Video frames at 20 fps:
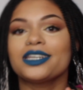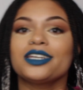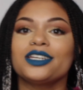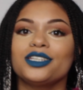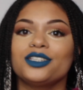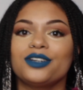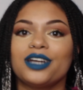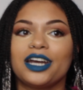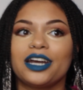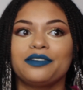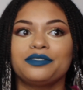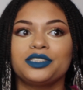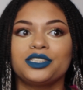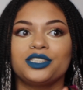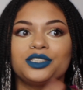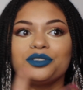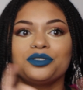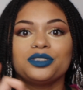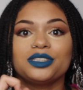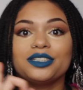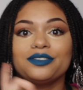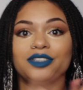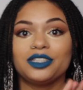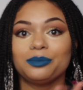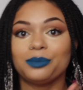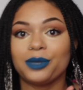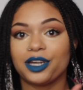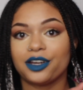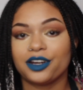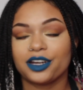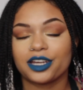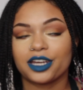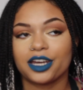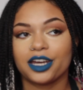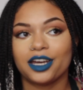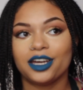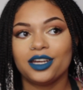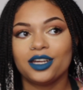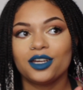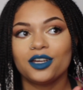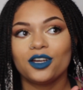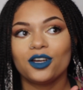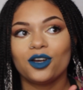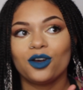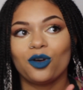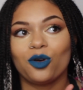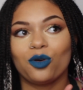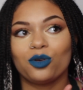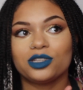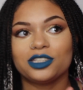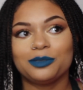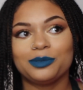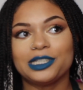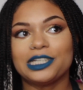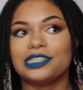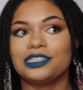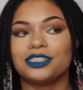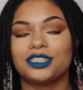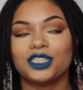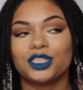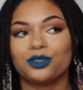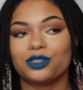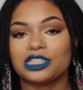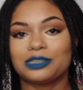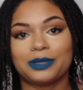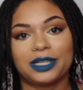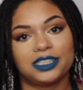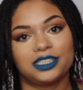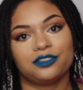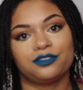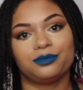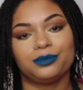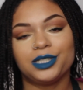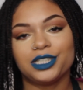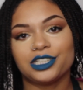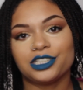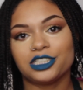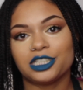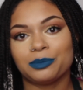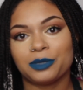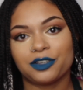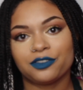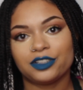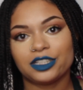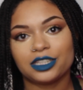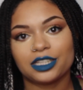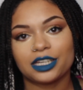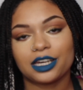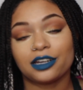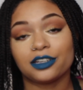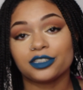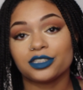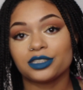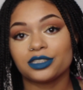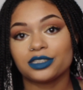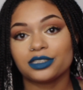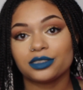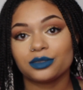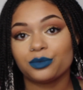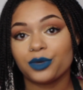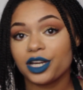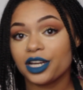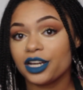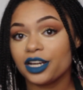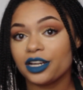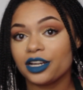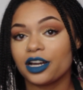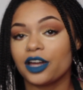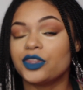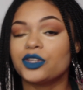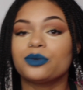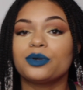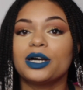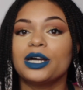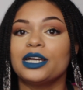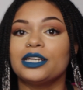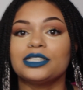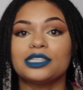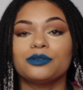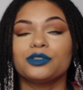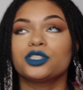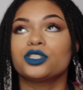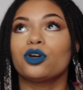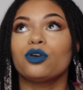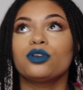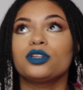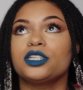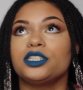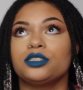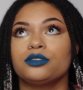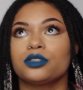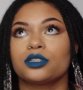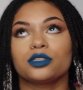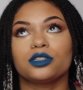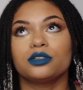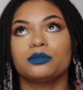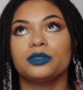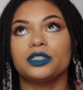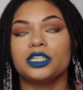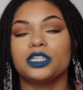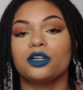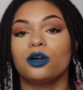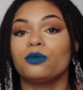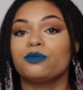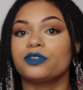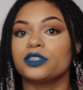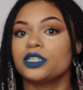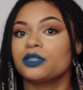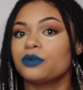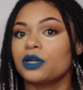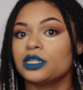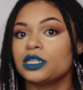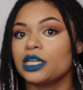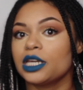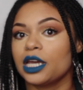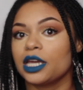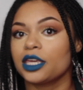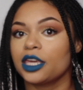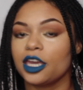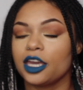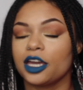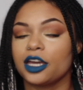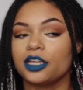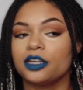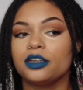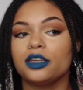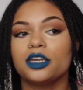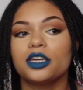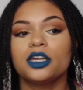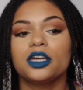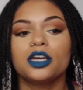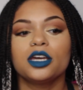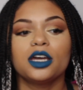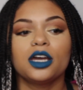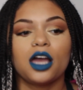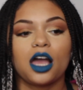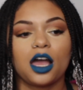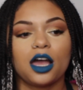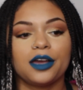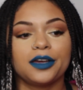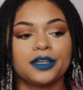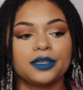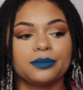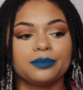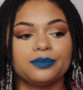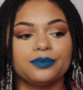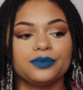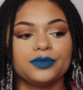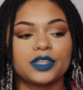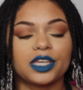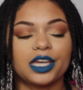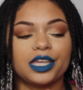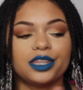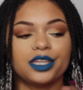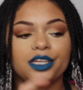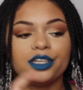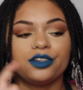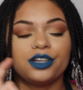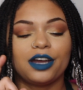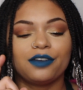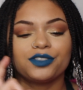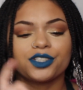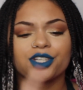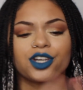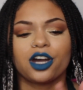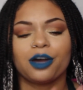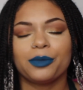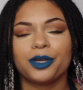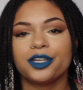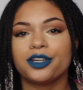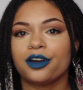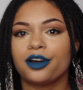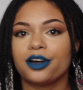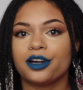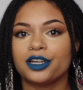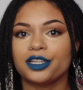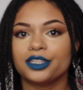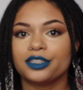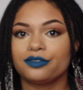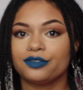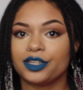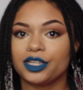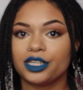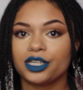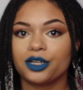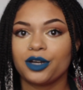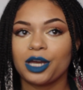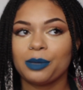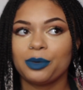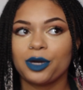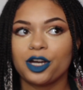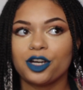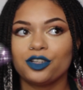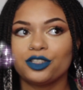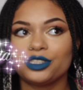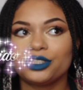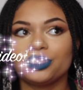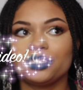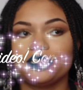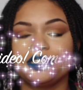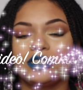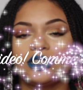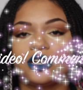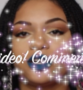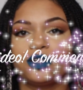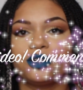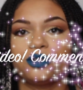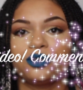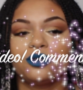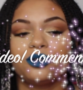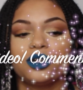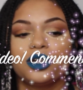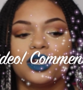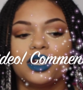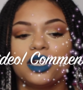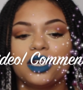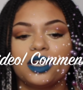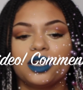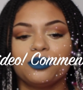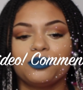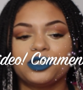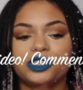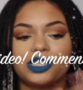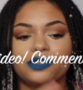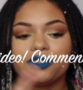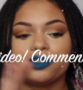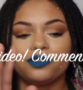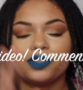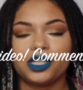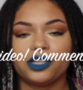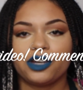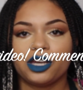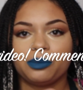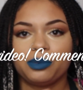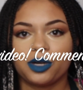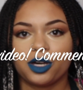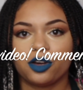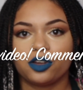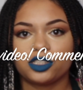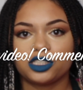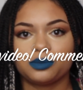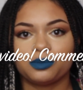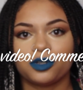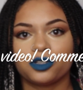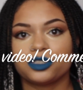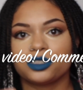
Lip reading: You have to live in America, only because it's too expensive for me to ship everything elsewhere. Otherwise, I would totally do it globally. Hopefully one day I can. And then you have to comment on the video I post. So whichever video I post